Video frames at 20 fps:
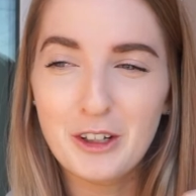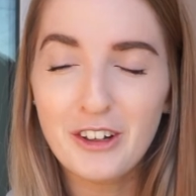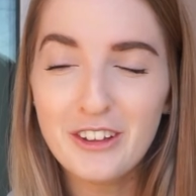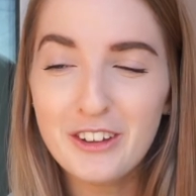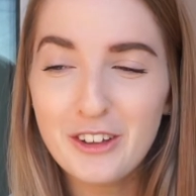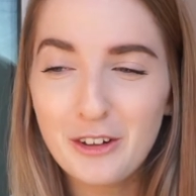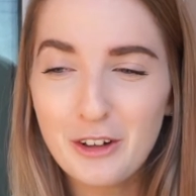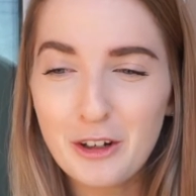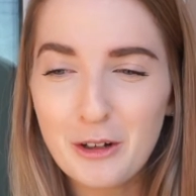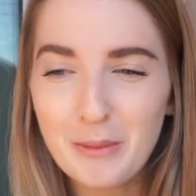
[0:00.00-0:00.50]
got
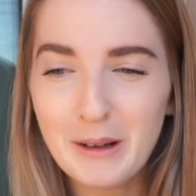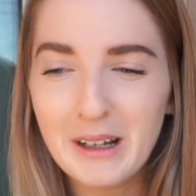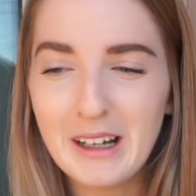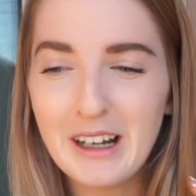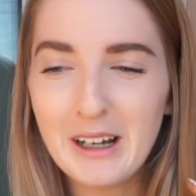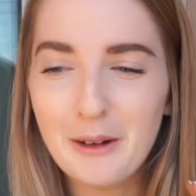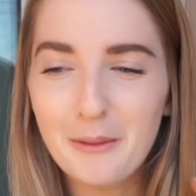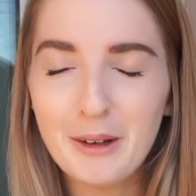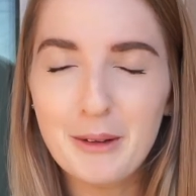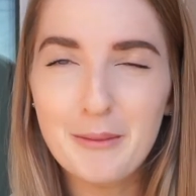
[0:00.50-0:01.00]
in the
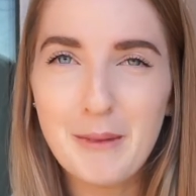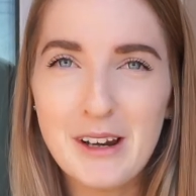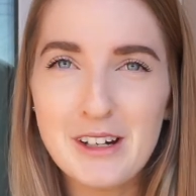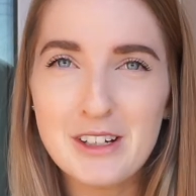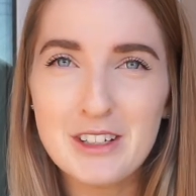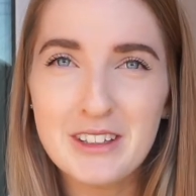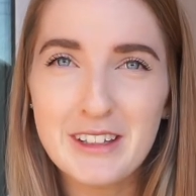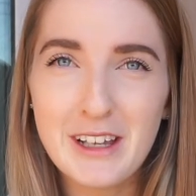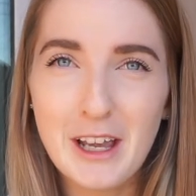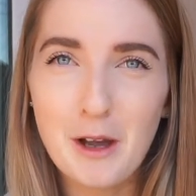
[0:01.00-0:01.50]
Uber, we made
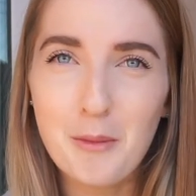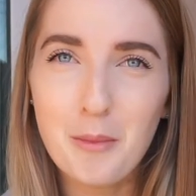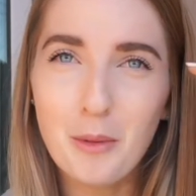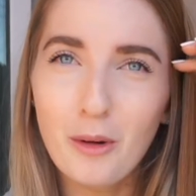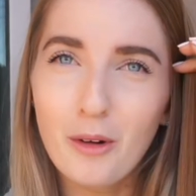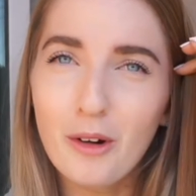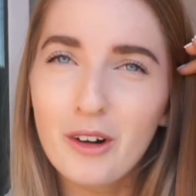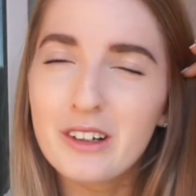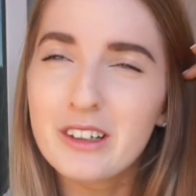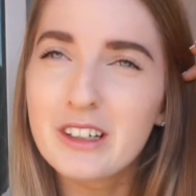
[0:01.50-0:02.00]
it to the
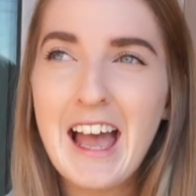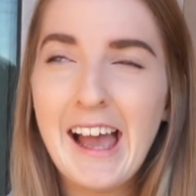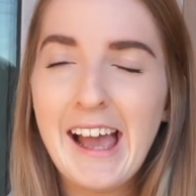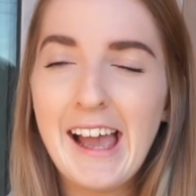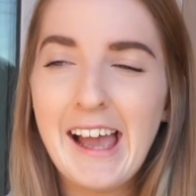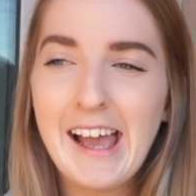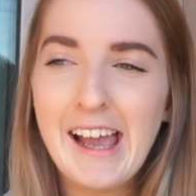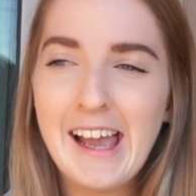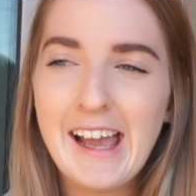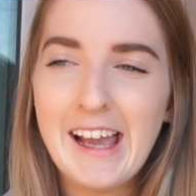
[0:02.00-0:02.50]
airport,
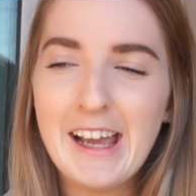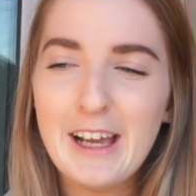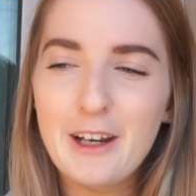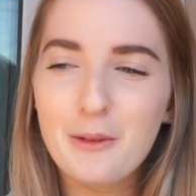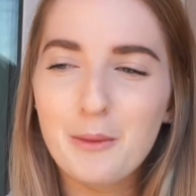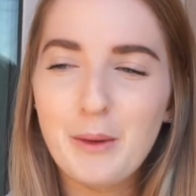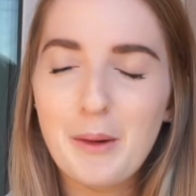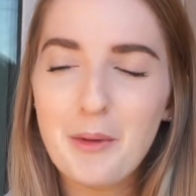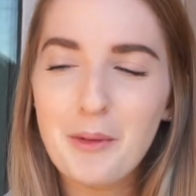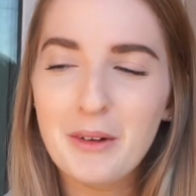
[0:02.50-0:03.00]

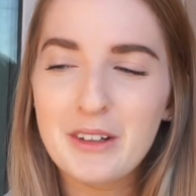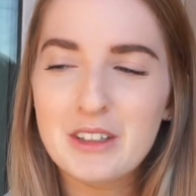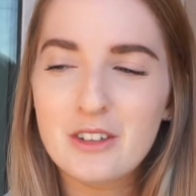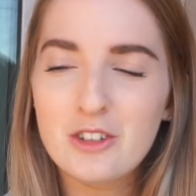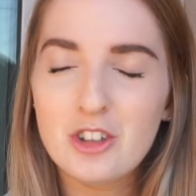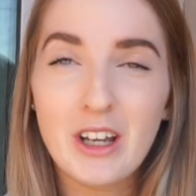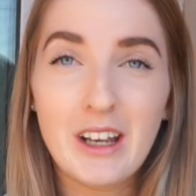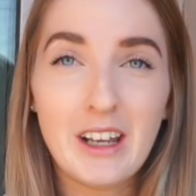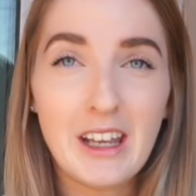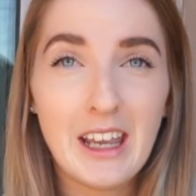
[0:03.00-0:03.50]
and when we went to
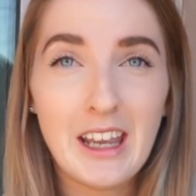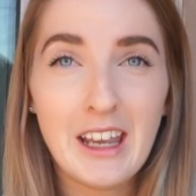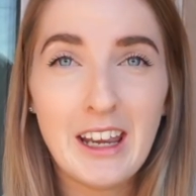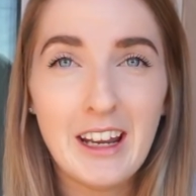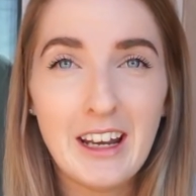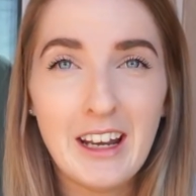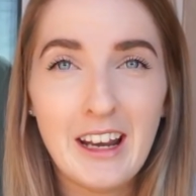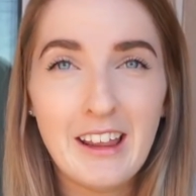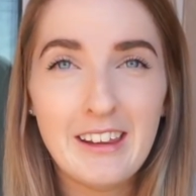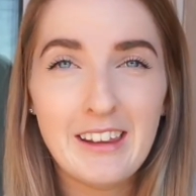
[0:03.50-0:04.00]
check
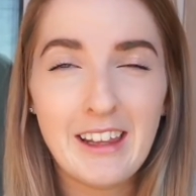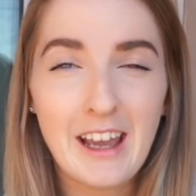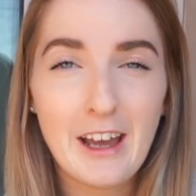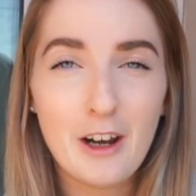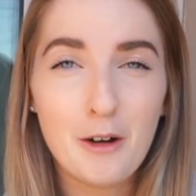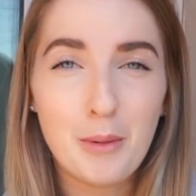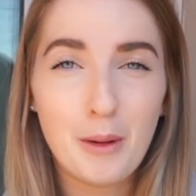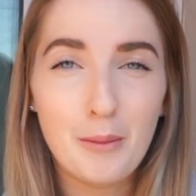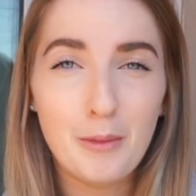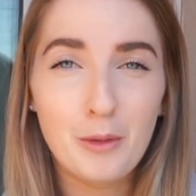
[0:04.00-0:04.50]
in, they
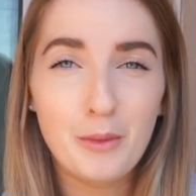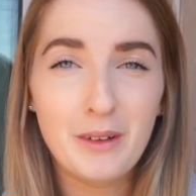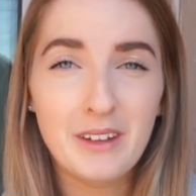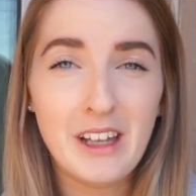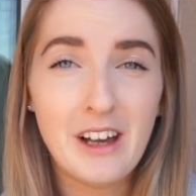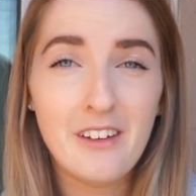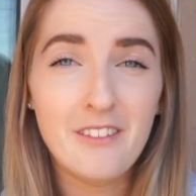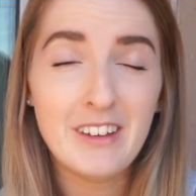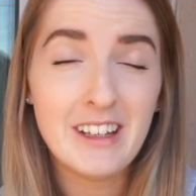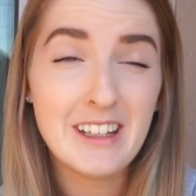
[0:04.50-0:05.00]
had a problem with
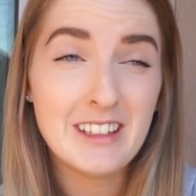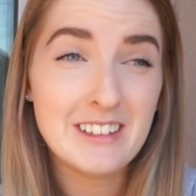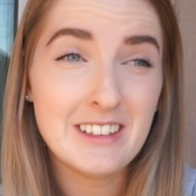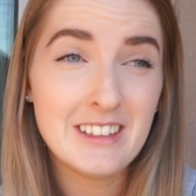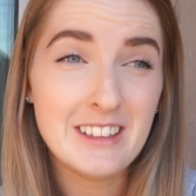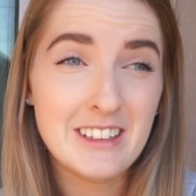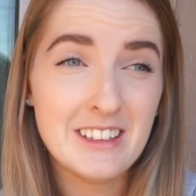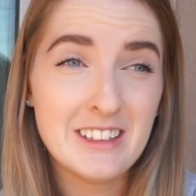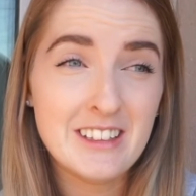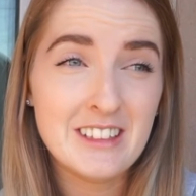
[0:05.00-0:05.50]
our
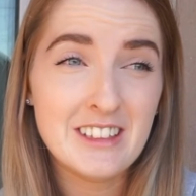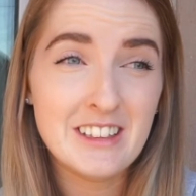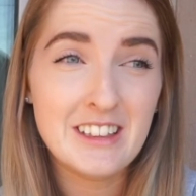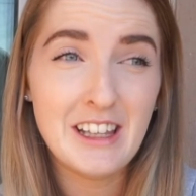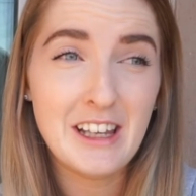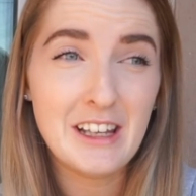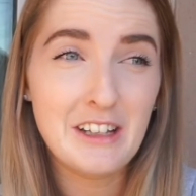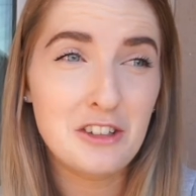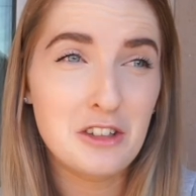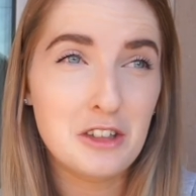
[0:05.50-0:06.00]
visas.
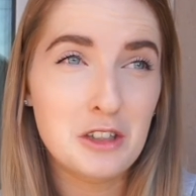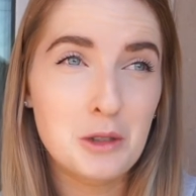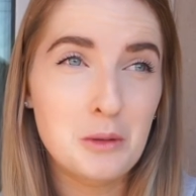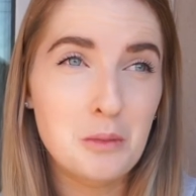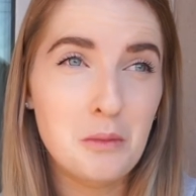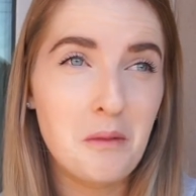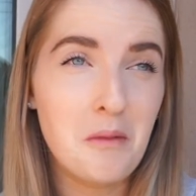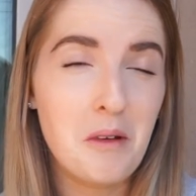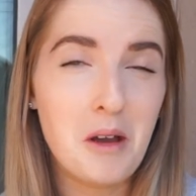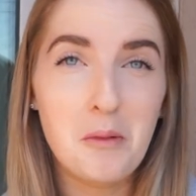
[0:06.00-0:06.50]
They just
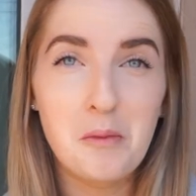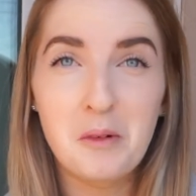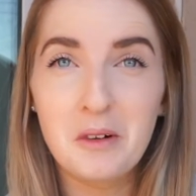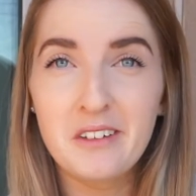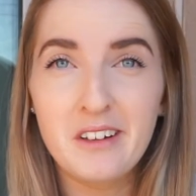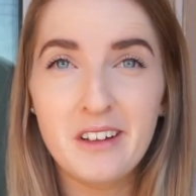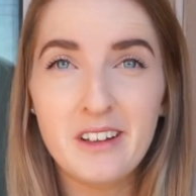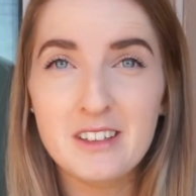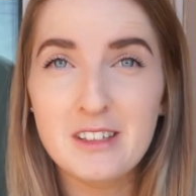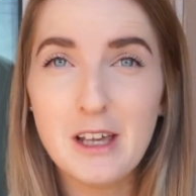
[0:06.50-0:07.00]

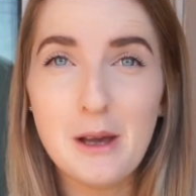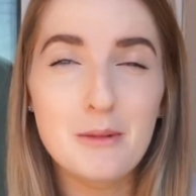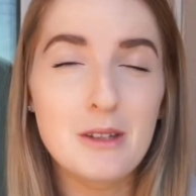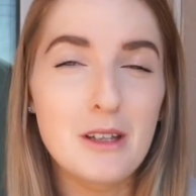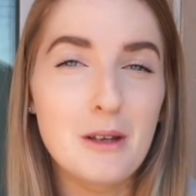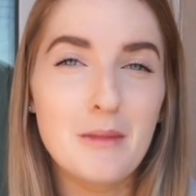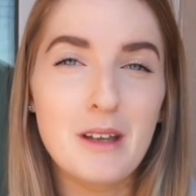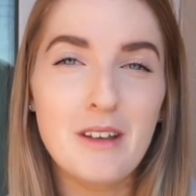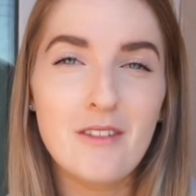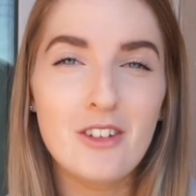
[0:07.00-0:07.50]
wouldn't accept
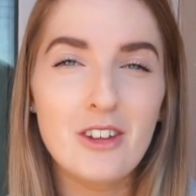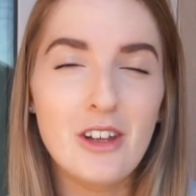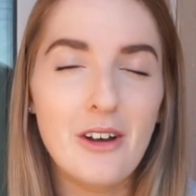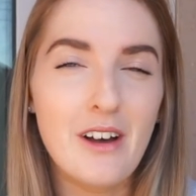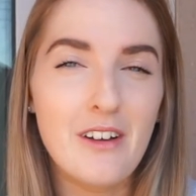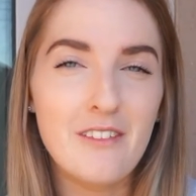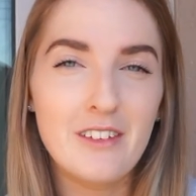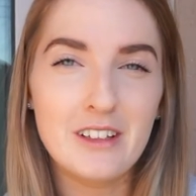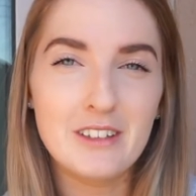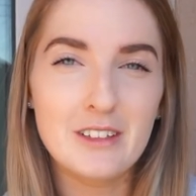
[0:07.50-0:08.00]
them, even though
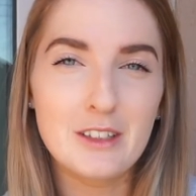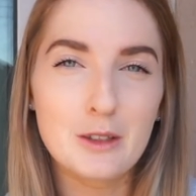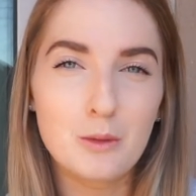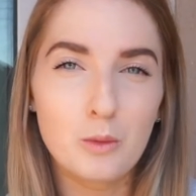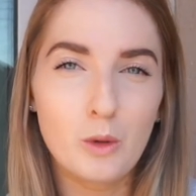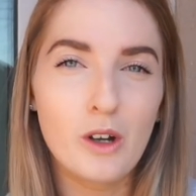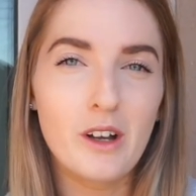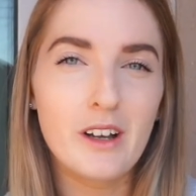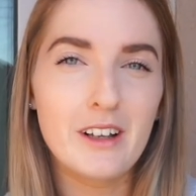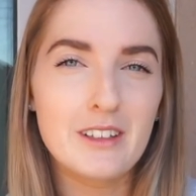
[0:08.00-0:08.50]
our visas
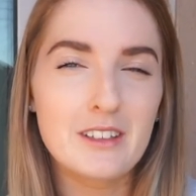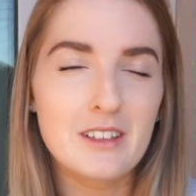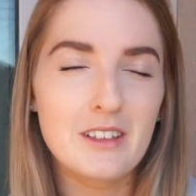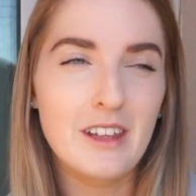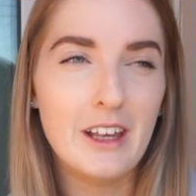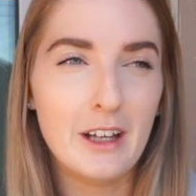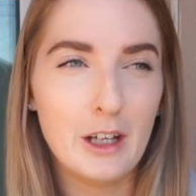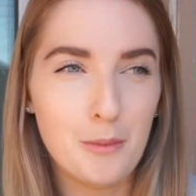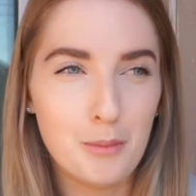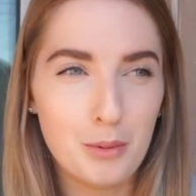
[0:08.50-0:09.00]
were
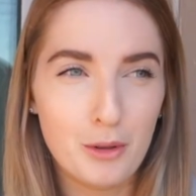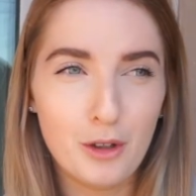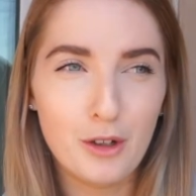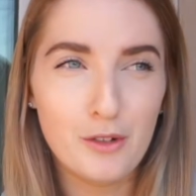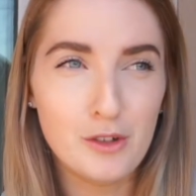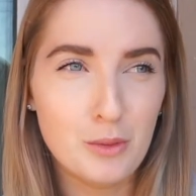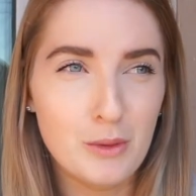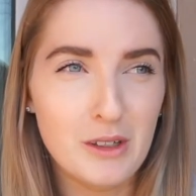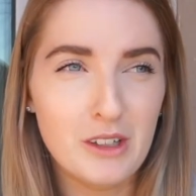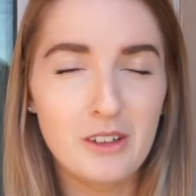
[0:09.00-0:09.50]
like
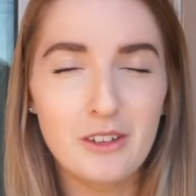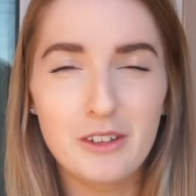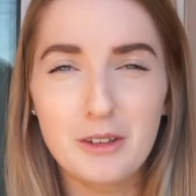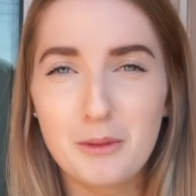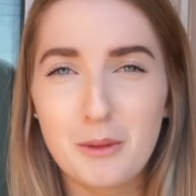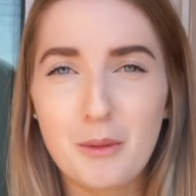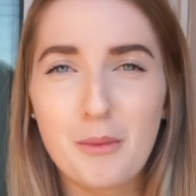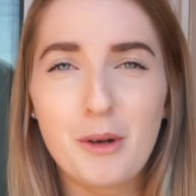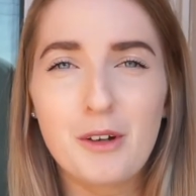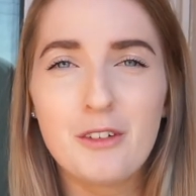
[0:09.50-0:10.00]
approved. We got
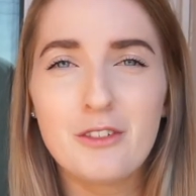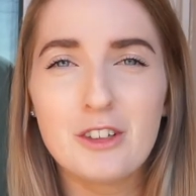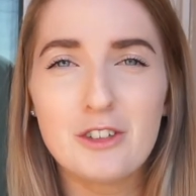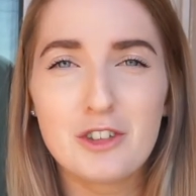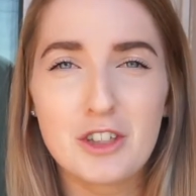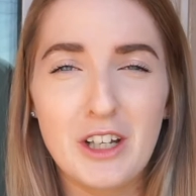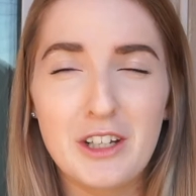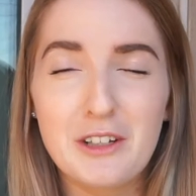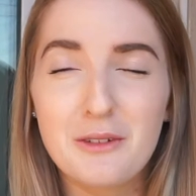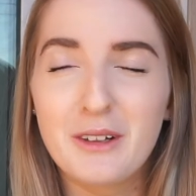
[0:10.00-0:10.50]
them approved in
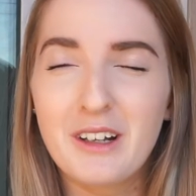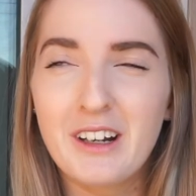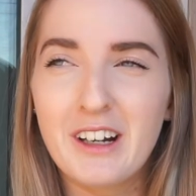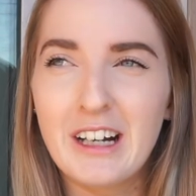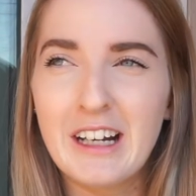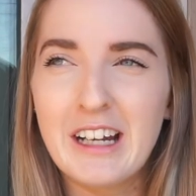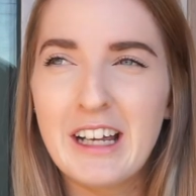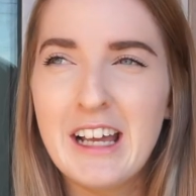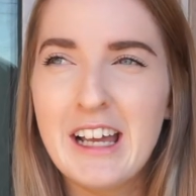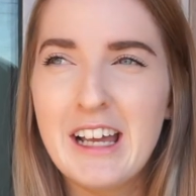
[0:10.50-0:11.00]

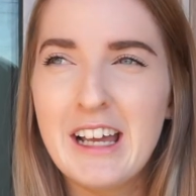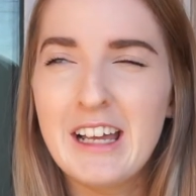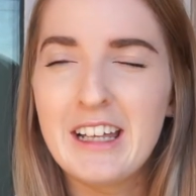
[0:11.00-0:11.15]
January.